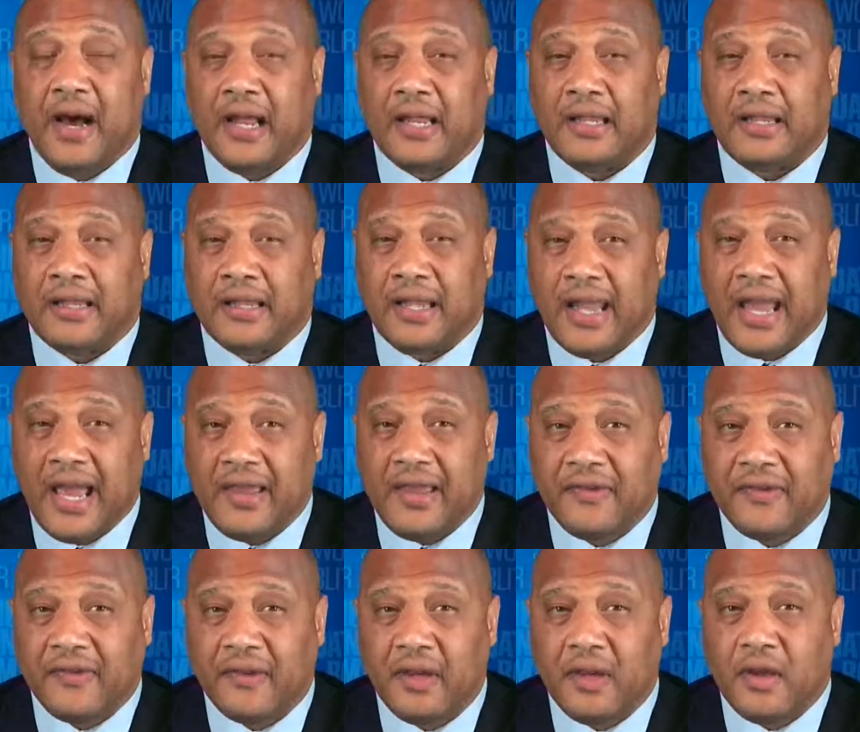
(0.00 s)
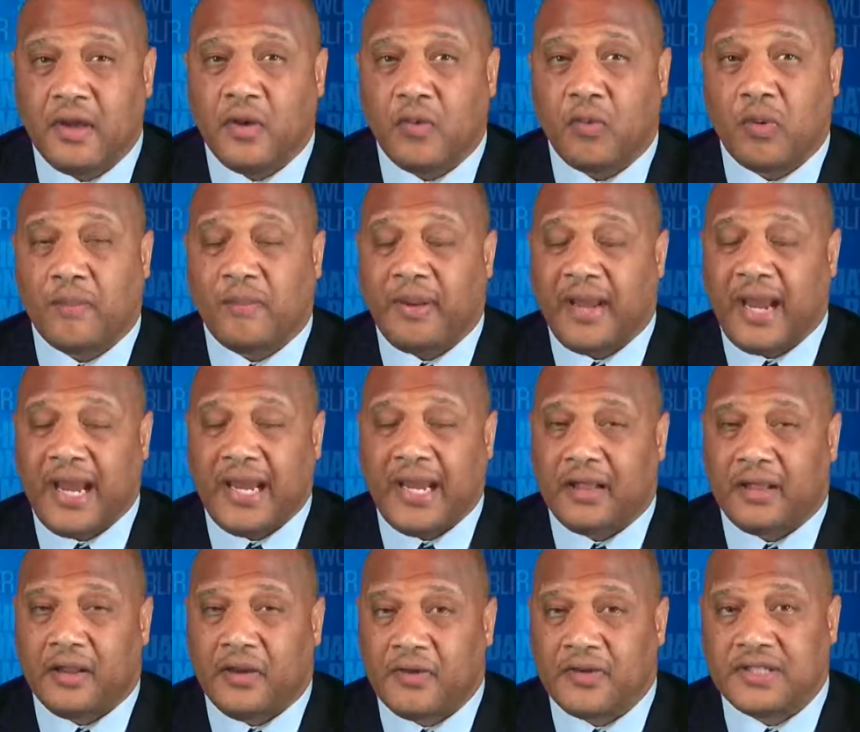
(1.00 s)
unless we're
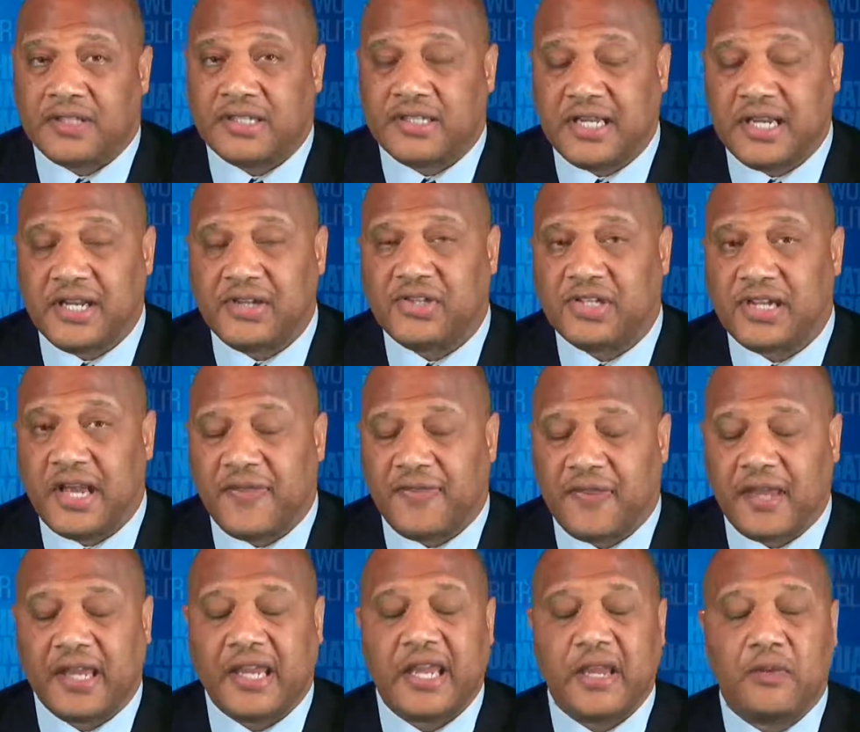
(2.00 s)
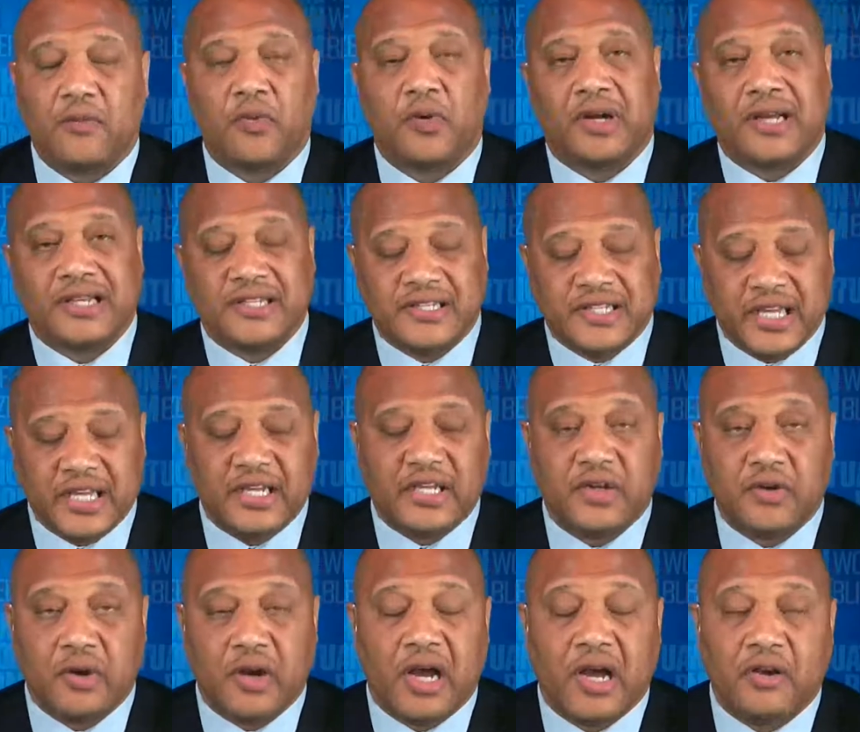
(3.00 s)
paying close attention, I think he will
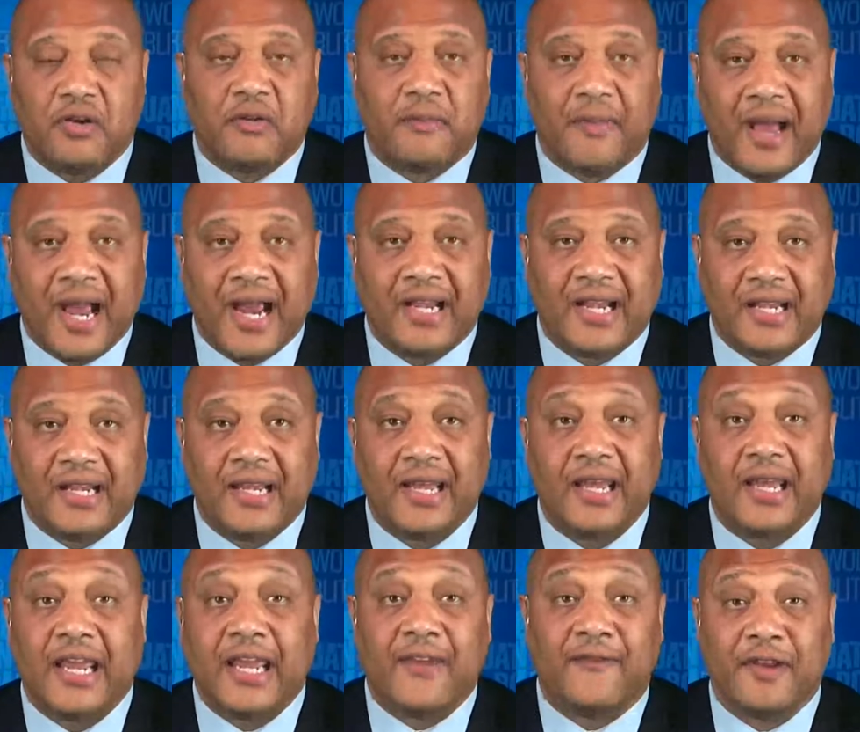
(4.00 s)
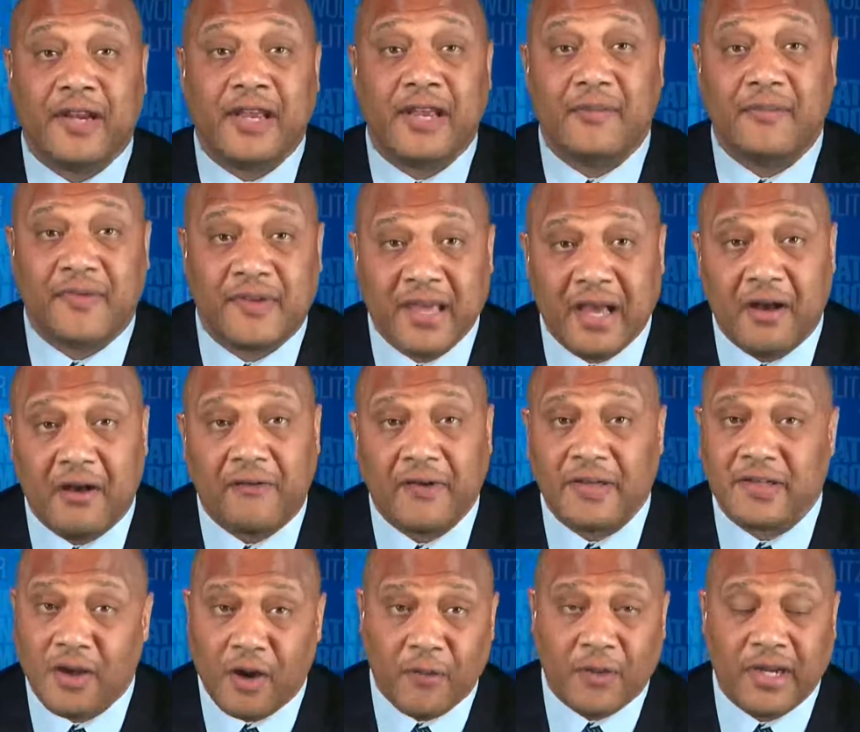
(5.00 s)
continue undermining even himself.
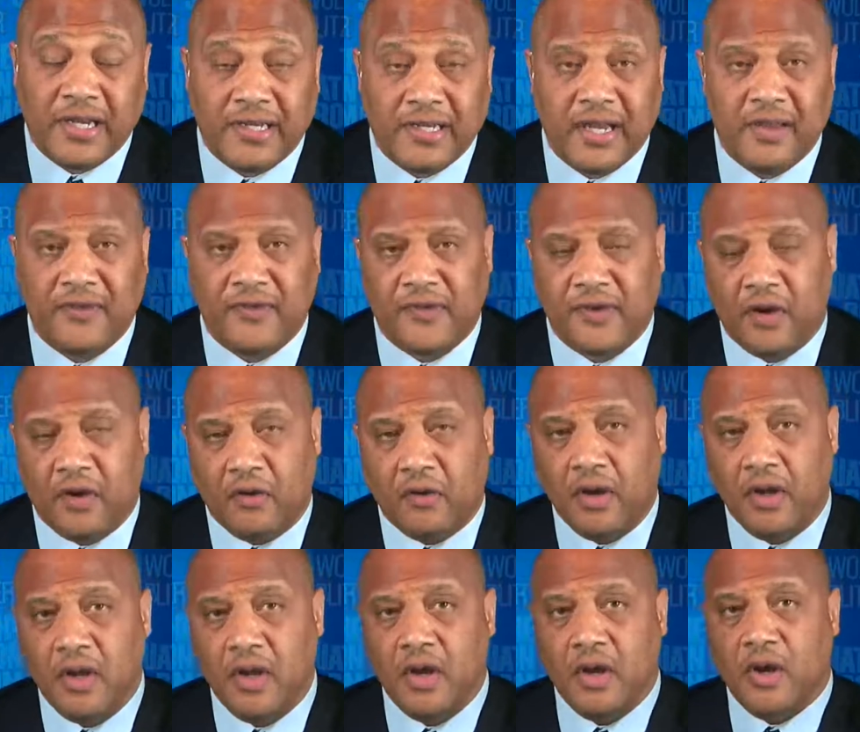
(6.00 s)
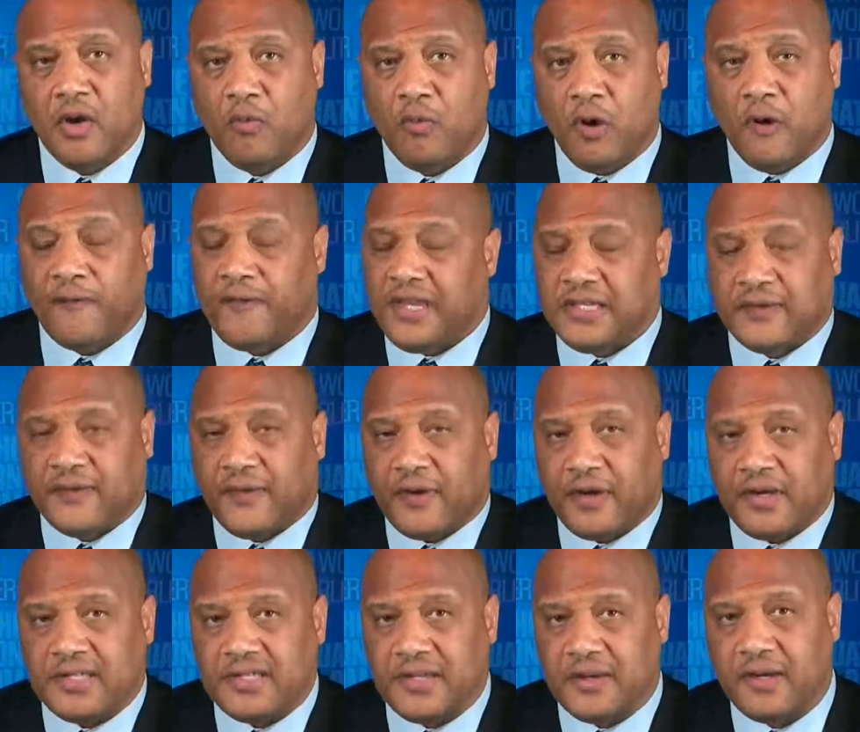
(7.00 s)
He's already done so. Wolf, these are
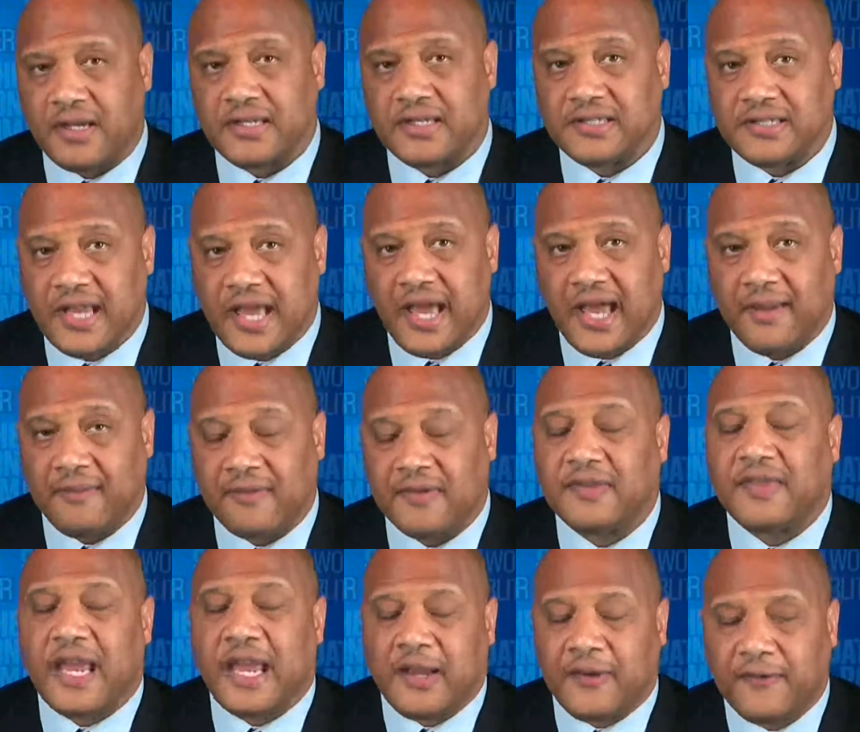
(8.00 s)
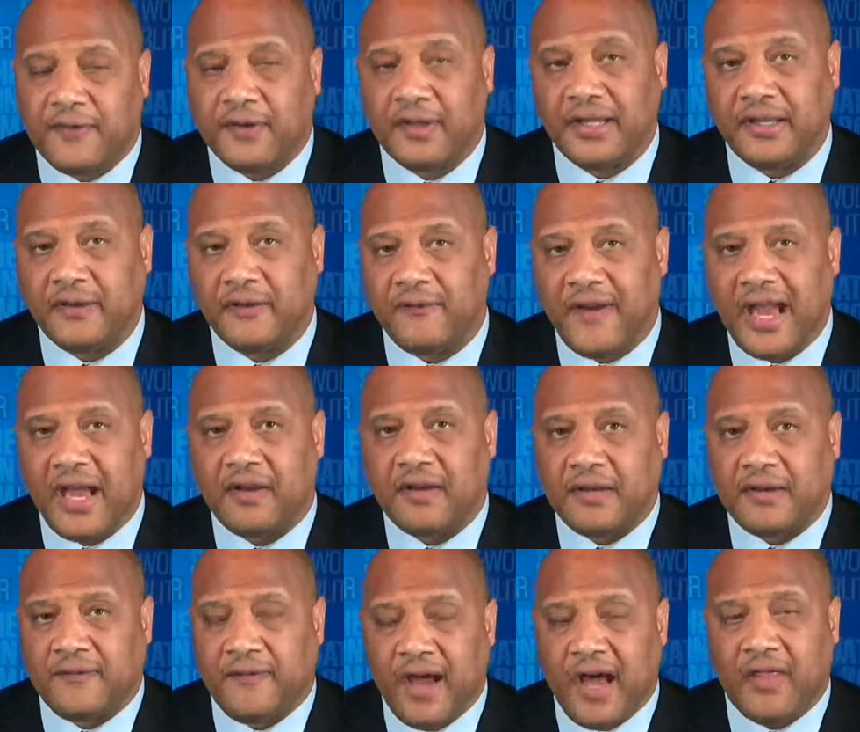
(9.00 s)
very serious times. Thankfully, the
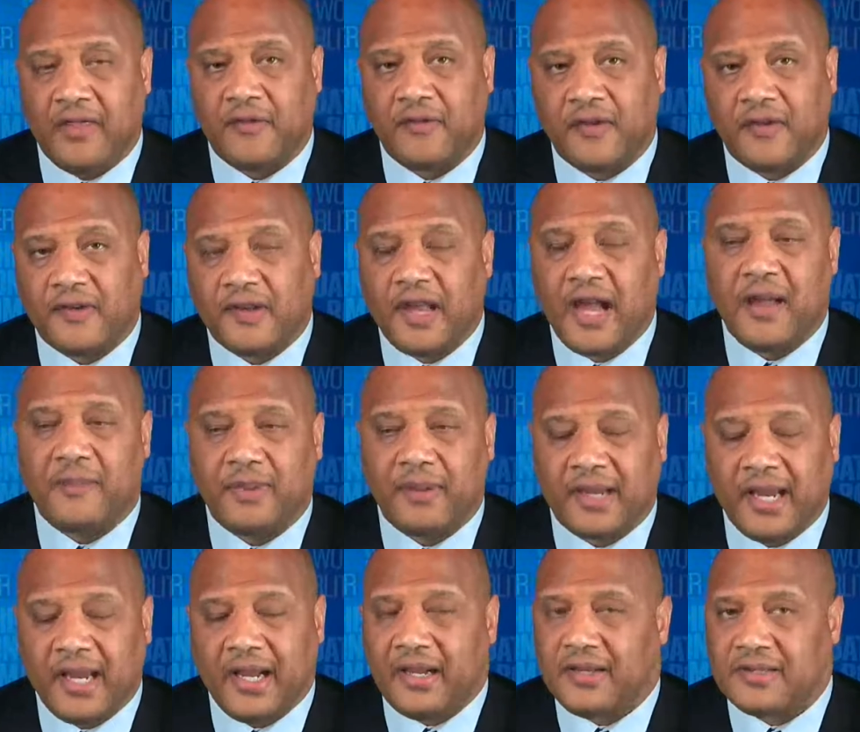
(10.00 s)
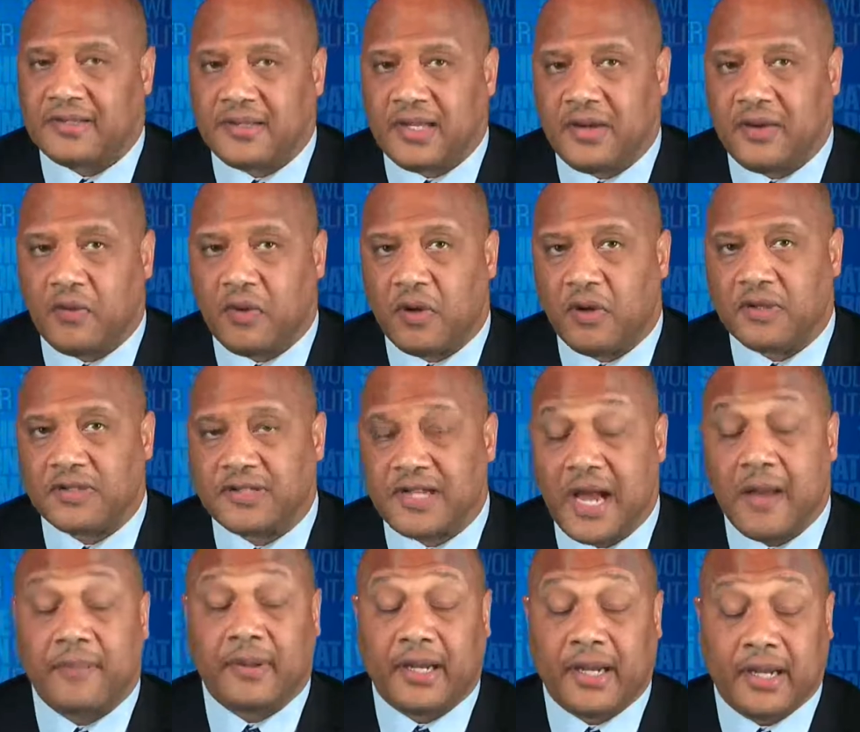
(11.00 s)
founding fathers, as complicated as they were, as
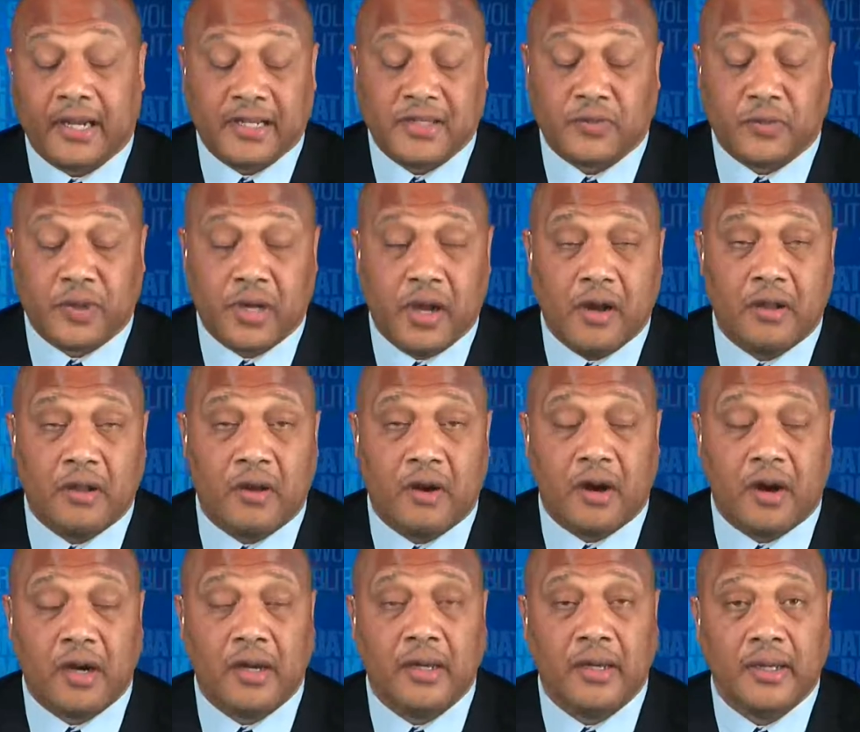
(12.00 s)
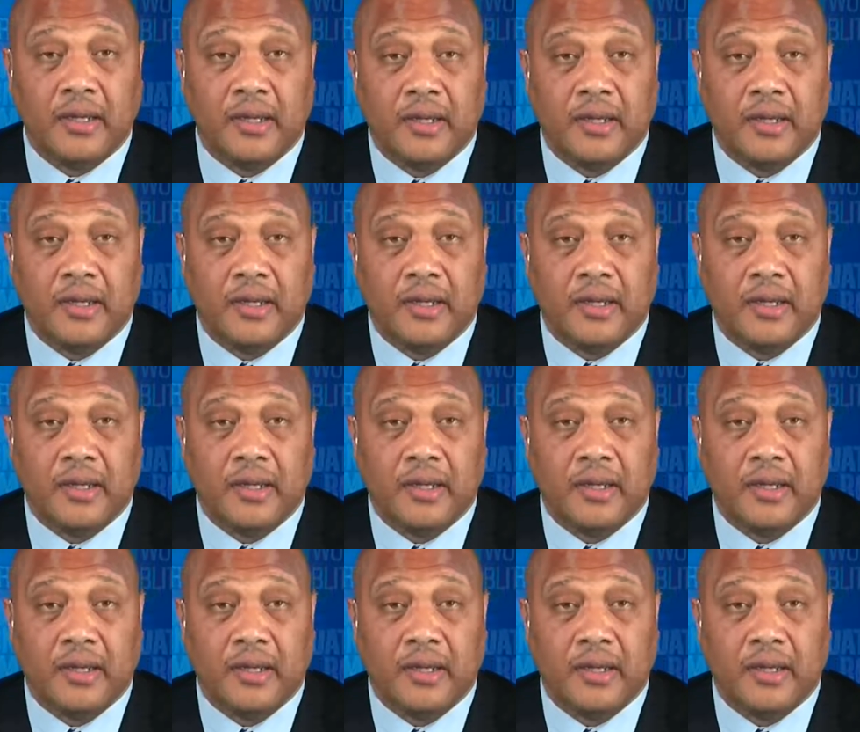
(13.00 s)
complicated as we all are,